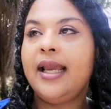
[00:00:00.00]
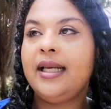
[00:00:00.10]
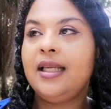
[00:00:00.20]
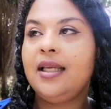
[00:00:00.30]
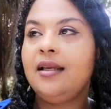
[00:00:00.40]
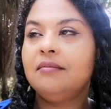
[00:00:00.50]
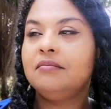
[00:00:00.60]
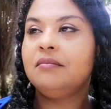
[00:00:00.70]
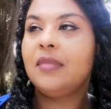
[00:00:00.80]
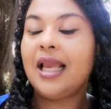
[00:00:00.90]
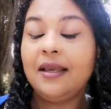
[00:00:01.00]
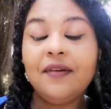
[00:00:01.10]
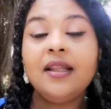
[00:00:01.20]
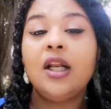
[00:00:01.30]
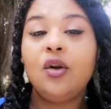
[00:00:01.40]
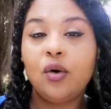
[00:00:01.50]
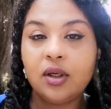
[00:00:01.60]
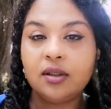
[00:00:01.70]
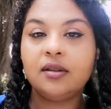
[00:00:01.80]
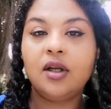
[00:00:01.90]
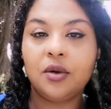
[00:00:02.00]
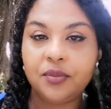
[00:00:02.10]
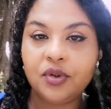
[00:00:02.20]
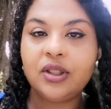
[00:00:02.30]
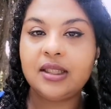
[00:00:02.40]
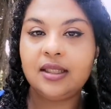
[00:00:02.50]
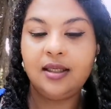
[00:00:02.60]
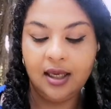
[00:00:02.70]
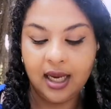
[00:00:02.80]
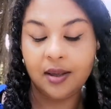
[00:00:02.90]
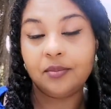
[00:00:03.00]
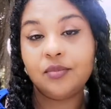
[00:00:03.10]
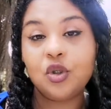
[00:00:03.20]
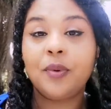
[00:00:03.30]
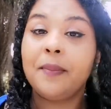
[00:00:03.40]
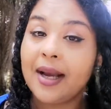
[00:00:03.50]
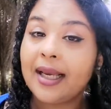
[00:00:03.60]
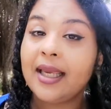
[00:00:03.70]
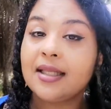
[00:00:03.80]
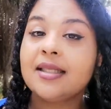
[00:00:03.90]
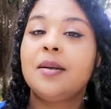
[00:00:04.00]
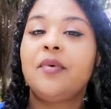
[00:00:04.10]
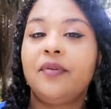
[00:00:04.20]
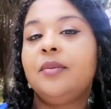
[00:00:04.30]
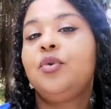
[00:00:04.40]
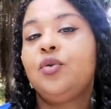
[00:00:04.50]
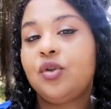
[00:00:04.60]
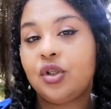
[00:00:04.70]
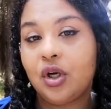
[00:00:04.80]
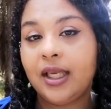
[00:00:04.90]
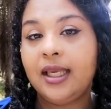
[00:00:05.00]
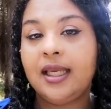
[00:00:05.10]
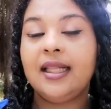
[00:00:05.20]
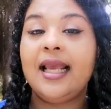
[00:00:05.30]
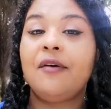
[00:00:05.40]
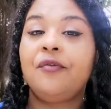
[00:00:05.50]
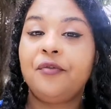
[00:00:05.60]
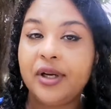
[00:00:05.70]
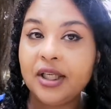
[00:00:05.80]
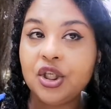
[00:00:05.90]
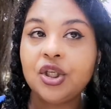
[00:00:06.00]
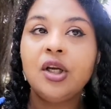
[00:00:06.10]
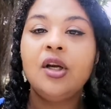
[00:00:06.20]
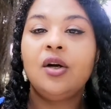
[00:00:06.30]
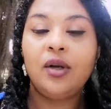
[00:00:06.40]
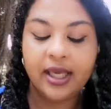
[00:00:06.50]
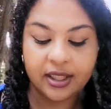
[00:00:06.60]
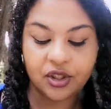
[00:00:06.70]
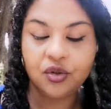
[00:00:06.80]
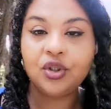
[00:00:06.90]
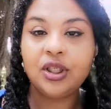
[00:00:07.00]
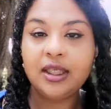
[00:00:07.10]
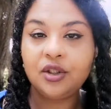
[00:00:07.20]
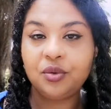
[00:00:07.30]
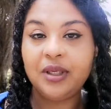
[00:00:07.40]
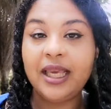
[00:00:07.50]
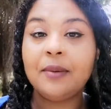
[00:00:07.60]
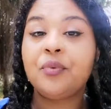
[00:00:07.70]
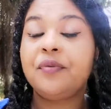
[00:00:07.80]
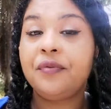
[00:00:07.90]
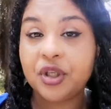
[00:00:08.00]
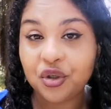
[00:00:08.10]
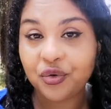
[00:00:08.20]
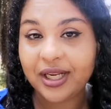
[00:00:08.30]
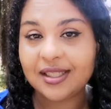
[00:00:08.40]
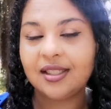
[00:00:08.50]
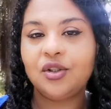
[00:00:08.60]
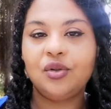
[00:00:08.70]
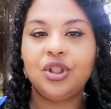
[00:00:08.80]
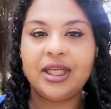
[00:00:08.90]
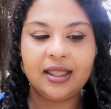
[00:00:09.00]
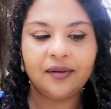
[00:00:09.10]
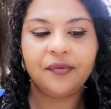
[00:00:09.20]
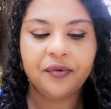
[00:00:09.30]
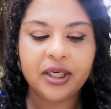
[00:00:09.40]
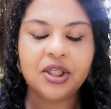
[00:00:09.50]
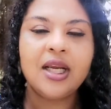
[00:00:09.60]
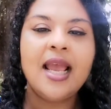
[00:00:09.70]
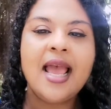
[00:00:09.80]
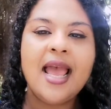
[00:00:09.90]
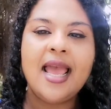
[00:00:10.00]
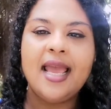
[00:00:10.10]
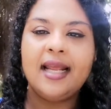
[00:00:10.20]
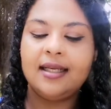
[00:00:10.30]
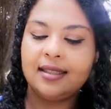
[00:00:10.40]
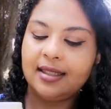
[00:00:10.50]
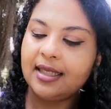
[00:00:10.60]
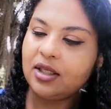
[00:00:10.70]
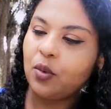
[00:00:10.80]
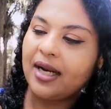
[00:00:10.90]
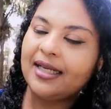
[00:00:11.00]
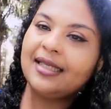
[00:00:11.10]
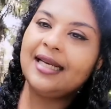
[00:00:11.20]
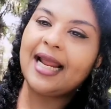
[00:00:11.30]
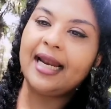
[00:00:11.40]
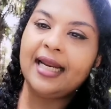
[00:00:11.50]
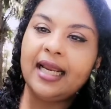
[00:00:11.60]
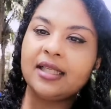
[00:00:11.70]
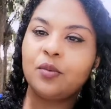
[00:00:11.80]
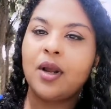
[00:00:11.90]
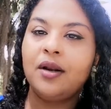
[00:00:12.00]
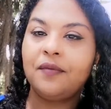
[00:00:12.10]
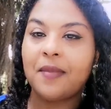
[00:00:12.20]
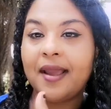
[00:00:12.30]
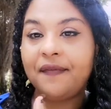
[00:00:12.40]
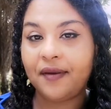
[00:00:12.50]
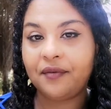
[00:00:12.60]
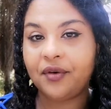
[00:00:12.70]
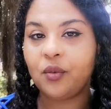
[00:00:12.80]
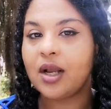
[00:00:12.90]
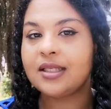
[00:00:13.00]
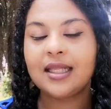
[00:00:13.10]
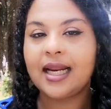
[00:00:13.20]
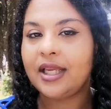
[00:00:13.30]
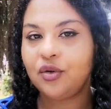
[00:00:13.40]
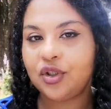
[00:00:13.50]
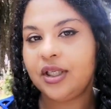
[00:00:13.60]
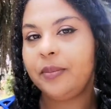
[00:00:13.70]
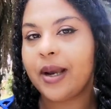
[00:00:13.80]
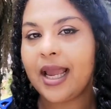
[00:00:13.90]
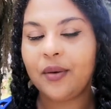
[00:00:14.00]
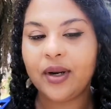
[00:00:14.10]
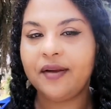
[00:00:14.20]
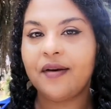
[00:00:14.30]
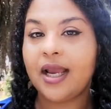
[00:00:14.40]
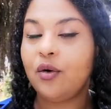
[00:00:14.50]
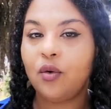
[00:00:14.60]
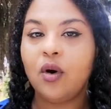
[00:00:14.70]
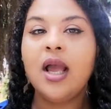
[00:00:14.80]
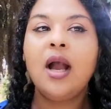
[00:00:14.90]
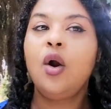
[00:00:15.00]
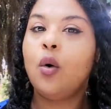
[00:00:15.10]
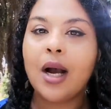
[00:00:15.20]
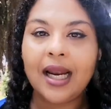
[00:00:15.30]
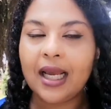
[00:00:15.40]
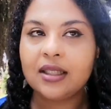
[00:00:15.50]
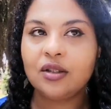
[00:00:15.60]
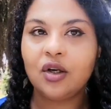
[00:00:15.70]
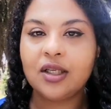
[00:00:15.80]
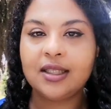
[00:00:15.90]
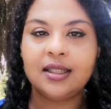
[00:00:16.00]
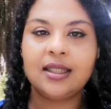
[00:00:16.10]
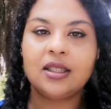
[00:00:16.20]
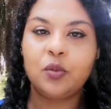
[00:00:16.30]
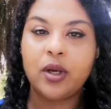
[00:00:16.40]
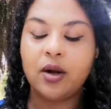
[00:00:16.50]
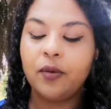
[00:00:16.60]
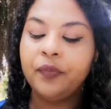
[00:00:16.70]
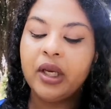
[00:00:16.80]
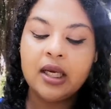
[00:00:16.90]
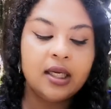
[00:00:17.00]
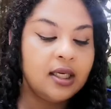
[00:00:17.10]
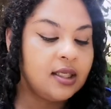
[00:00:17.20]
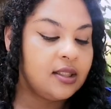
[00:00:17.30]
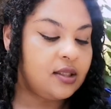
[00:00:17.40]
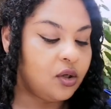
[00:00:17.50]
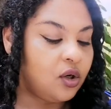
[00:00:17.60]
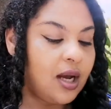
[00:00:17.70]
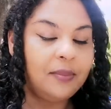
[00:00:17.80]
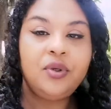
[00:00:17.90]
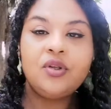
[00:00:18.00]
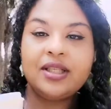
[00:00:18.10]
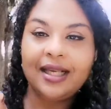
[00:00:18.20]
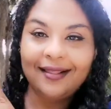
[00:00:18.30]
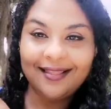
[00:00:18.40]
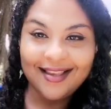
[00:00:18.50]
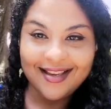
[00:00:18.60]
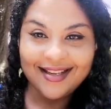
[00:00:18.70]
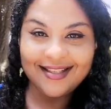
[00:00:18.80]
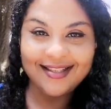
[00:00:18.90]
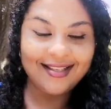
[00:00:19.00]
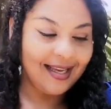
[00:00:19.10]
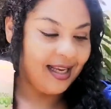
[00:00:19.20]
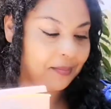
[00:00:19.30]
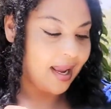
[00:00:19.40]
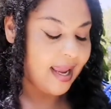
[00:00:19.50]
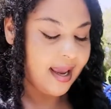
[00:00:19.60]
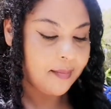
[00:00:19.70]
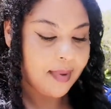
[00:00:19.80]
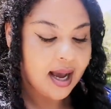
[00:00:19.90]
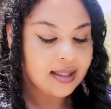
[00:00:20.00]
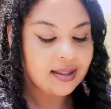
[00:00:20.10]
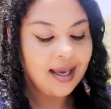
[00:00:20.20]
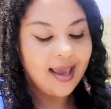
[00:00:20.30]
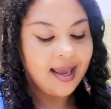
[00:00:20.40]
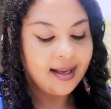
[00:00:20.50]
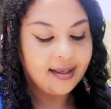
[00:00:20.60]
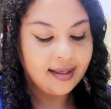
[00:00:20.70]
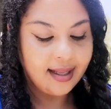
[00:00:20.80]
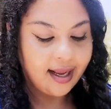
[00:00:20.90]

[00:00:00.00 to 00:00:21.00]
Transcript: any, even the local community supermarket. Some of them do stock it in their fridge. Okay, it's usually to be kept refrigerated, so check the fridge. And this one is Nani. It's one of my favorite ones that I usually buy whenever I go. Koala stocks it as well. So I'm using this in my hair mask, and